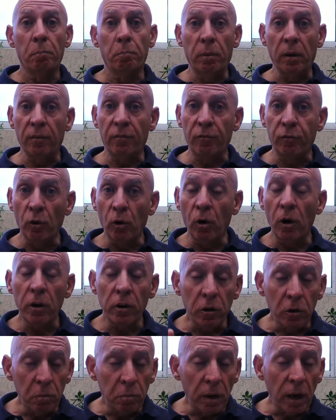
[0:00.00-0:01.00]
before
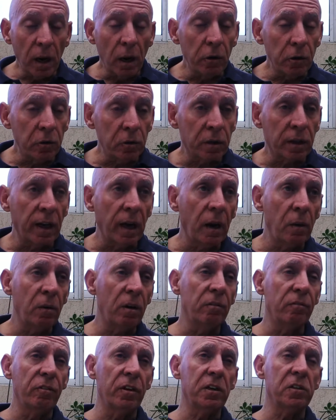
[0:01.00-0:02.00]
you mail your
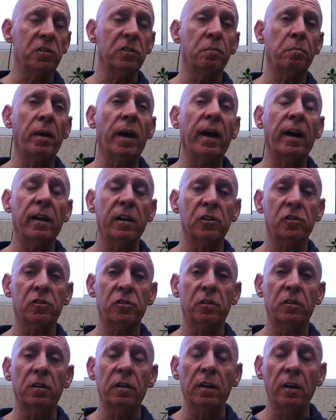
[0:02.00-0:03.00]
K-1 visa package
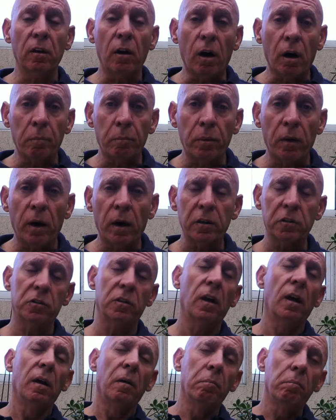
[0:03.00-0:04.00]
to the lockbox.